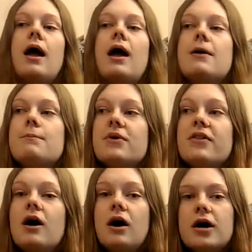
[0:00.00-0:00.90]
Um, but
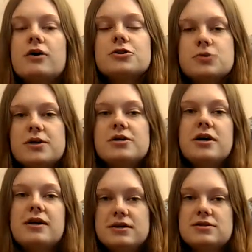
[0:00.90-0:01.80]
they are on Twitter
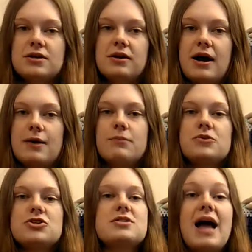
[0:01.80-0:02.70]
and Instagram,
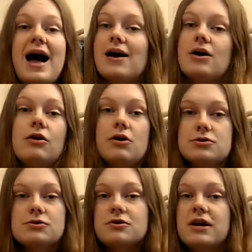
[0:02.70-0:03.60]
just at
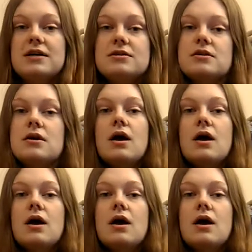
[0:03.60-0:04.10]
Colossal Crate.